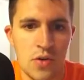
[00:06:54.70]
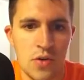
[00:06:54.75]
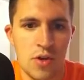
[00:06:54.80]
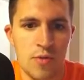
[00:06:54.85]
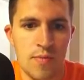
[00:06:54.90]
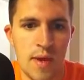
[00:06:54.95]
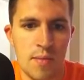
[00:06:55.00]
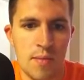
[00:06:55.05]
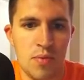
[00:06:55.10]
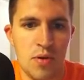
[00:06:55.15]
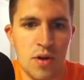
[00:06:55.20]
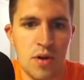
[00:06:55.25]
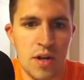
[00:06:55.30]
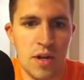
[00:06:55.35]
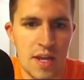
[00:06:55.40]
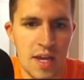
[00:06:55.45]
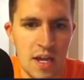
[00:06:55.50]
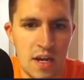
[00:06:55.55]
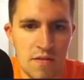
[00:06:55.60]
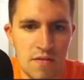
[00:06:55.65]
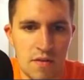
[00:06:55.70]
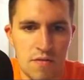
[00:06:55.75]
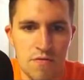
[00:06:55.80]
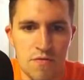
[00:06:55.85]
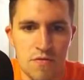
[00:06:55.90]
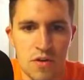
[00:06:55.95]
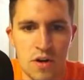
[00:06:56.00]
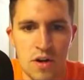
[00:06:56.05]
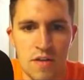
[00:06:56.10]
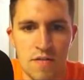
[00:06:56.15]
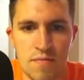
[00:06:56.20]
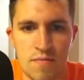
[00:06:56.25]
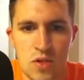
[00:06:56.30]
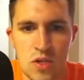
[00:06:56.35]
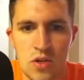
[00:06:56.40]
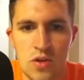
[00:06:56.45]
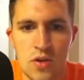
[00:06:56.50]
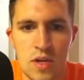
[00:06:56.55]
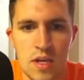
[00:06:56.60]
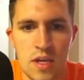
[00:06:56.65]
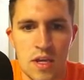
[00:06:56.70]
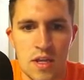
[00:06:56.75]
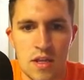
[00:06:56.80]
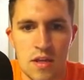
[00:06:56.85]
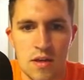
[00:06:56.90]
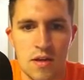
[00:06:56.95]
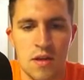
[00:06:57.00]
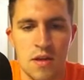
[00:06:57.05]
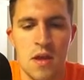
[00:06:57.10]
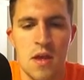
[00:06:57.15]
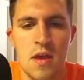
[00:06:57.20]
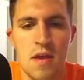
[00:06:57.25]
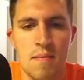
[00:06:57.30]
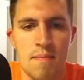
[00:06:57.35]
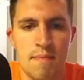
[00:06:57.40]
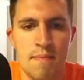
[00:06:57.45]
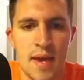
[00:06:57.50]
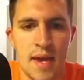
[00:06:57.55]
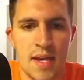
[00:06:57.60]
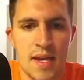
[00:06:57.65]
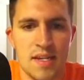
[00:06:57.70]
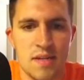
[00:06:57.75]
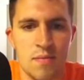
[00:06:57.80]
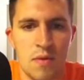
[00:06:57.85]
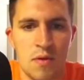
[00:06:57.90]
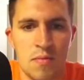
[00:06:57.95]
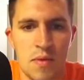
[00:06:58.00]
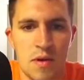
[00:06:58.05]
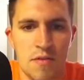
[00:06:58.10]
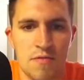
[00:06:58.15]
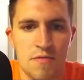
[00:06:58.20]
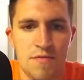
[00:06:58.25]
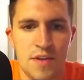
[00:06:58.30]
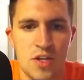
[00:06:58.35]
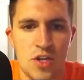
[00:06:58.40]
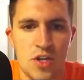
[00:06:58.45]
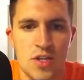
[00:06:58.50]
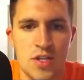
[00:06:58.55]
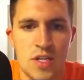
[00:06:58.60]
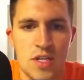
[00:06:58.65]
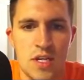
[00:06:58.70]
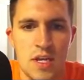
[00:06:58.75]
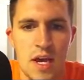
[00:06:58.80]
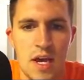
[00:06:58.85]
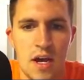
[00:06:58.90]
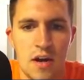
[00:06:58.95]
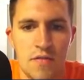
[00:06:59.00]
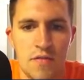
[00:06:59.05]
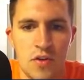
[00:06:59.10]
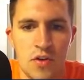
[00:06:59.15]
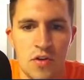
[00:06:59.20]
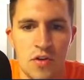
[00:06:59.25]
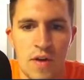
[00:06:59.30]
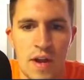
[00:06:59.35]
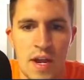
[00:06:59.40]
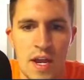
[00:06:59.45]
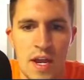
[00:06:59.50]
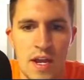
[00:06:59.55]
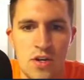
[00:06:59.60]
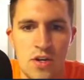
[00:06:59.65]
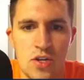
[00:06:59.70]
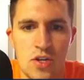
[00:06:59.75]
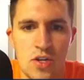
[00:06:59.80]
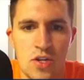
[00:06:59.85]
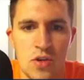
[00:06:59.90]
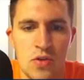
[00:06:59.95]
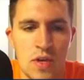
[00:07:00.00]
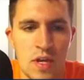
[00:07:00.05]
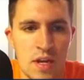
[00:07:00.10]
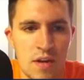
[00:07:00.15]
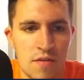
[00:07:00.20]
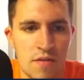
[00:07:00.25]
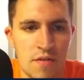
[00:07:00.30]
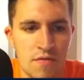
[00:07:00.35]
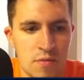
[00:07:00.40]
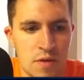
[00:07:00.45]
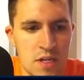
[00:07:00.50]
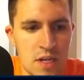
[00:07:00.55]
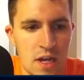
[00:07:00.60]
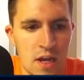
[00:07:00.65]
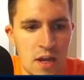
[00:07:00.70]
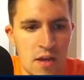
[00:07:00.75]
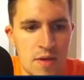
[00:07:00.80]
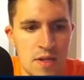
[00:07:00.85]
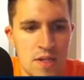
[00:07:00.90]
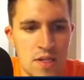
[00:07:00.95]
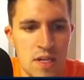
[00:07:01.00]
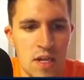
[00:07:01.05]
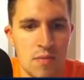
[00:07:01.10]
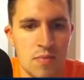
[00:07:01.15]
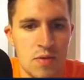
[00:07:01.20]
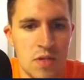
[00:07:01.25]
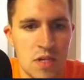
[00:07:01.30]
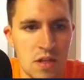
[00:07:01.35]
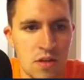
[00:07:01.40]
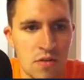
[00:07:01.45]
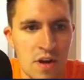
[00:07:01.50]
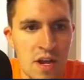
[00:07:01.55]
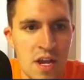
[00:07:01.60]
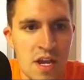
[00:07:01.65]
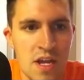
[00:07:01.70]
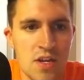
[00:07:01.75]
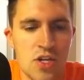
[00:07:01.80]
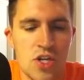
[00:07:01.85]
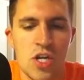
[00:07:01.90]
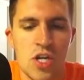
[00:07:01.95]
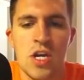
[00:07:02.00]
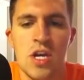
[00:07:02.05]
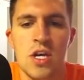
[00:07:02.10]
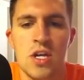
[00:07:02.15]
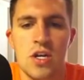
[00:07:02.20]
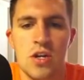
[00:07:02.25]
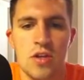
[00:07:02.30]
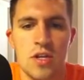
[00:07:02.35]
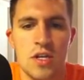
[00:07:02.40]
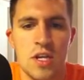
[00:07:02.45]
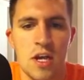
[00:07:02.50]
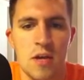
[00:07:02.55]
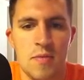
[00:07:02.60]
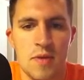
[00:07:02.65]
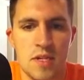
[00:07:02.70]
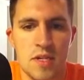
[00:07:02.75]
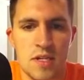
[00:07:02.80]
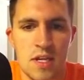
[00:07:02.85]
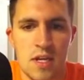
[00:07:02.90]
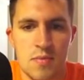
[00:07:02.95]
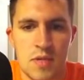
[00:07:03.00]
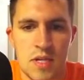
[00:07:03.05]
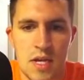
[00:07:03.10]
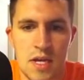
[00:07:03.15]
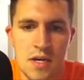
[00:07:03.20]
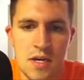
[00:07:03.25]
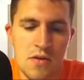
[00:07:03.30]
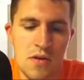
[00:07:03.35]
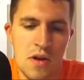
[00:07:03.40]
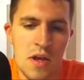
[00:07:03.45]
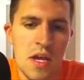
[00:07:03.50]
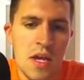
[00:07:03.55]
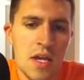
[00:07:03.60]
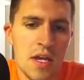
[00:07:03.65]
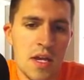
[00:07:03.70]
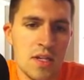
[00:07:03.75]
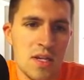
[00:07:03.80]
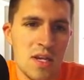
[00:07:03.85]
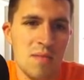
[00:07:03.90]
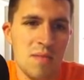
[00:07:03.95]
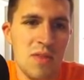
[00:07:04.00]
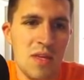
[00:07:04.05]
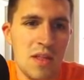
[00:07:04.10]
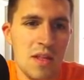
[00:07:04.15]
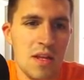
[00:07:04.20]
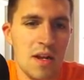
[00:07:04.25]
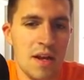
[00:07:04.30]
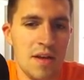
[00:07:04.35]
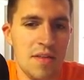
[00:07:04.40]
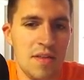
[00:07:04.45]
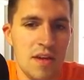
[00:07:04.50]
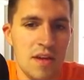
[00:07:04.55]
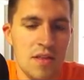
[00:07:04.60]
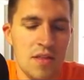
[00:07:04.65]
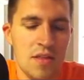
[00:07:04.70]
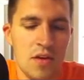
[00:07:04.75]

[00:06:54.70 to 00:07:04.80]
You may put it kind of in front of them so you can get the maximum efficiency out of your rage, so you get it from the time it steps in the rage to the time it steps out. Something that I think though